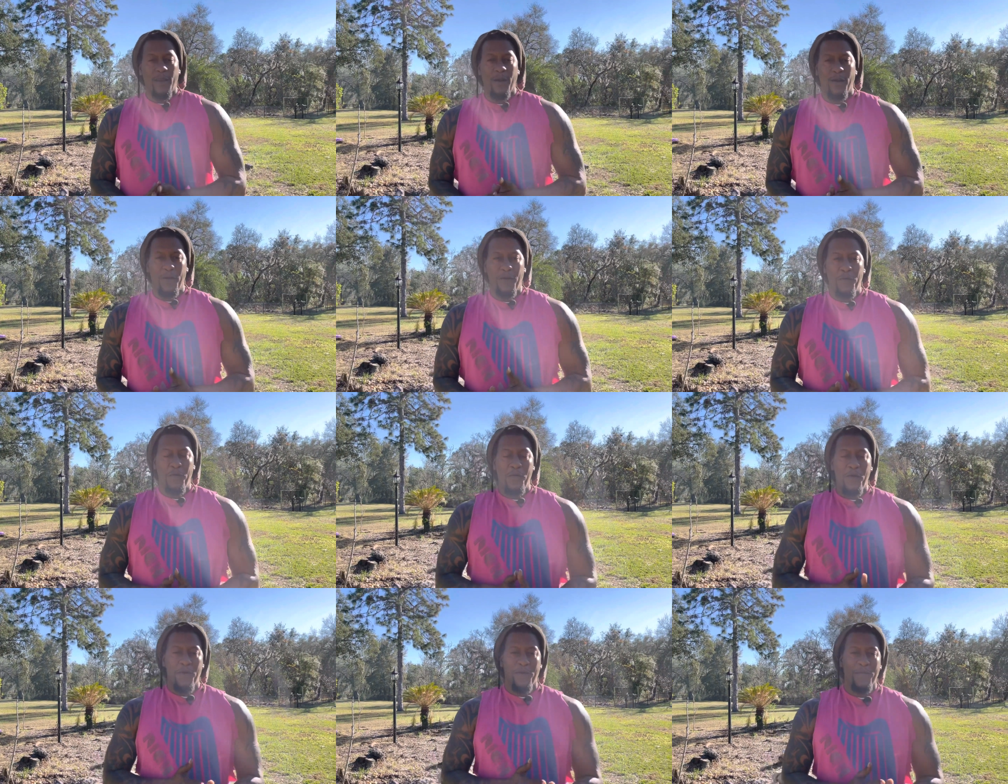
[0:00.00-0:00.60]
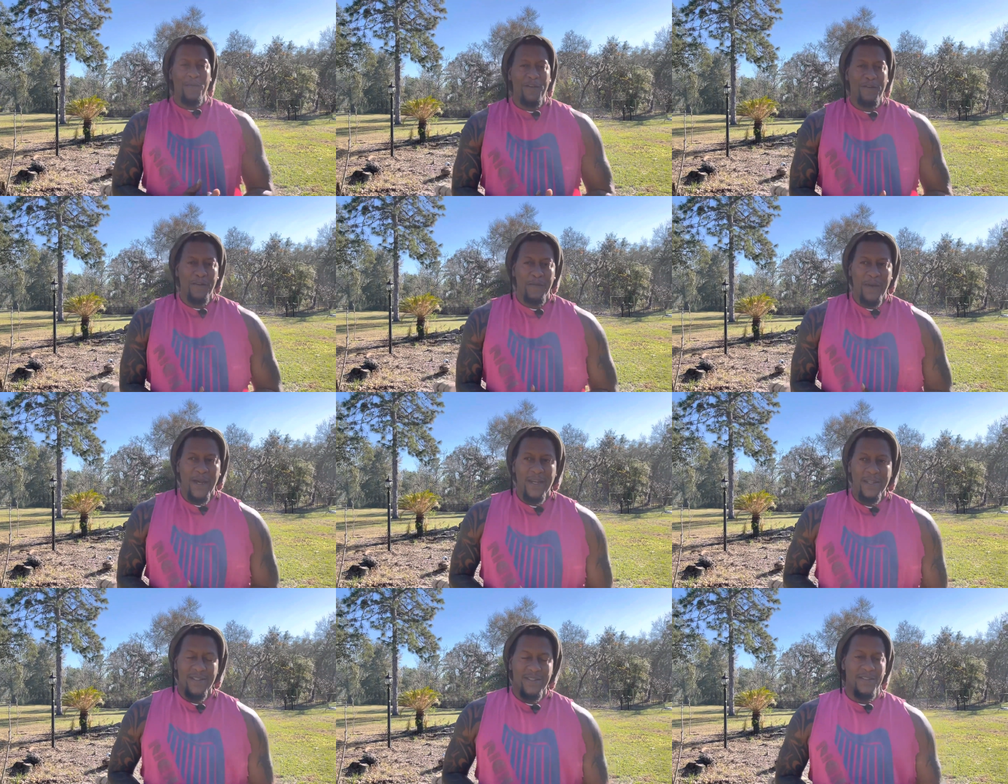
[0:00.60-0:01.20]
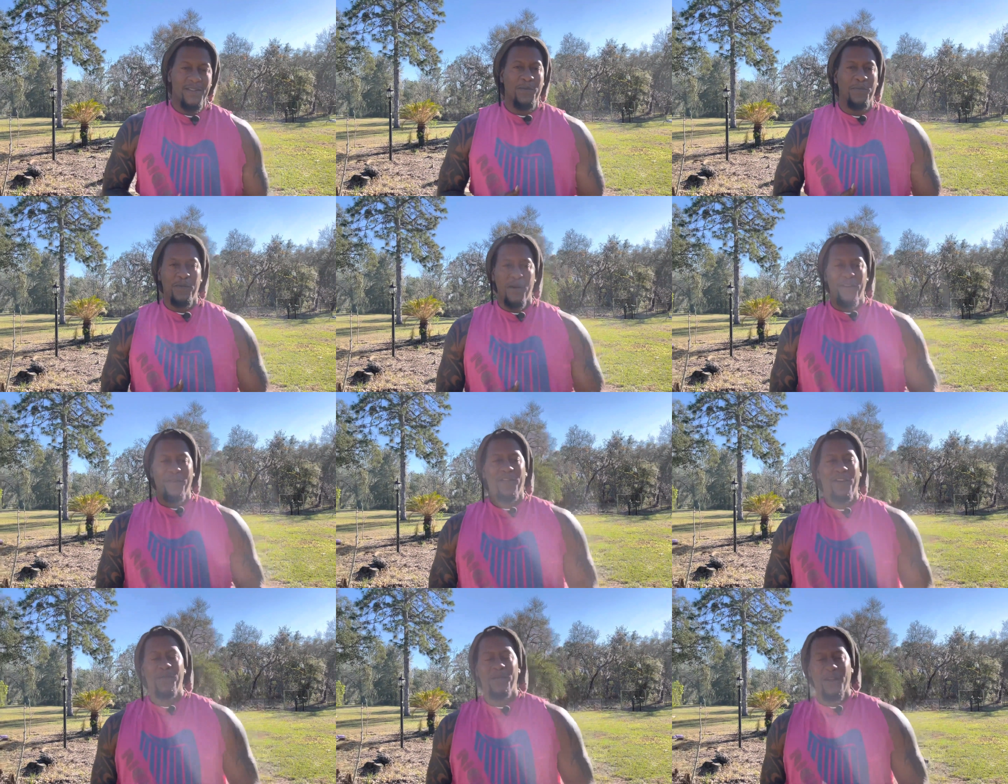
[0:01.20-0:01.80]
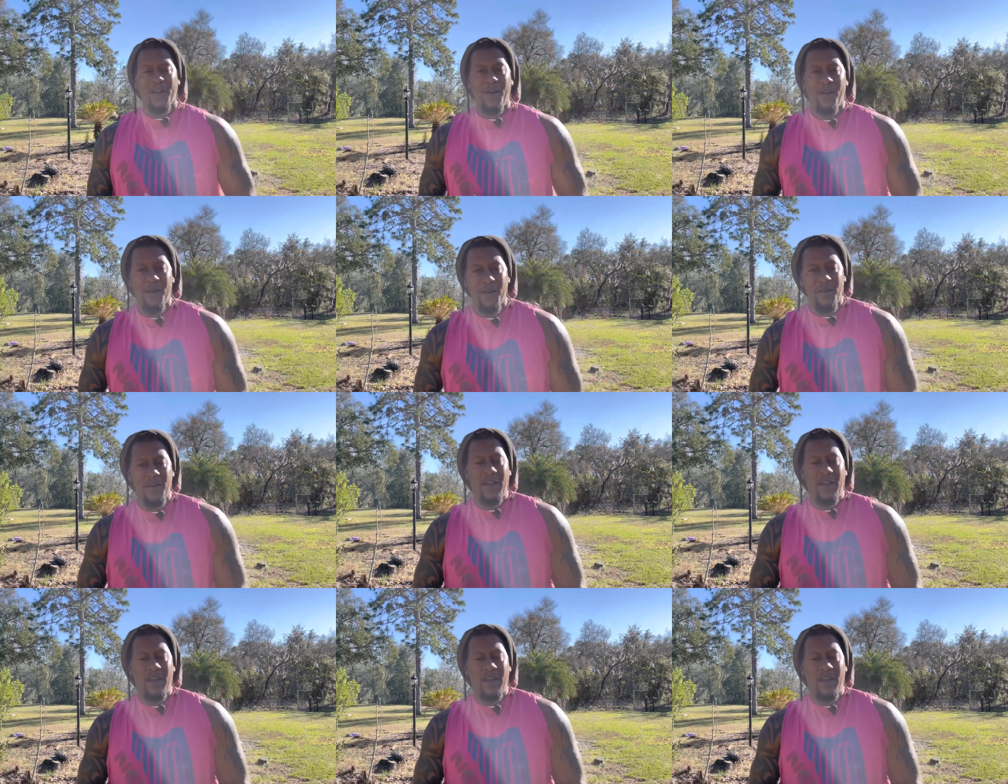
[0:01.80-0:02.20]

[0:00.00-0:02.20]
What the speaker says: Welcome everybody to Supreme Family Garden,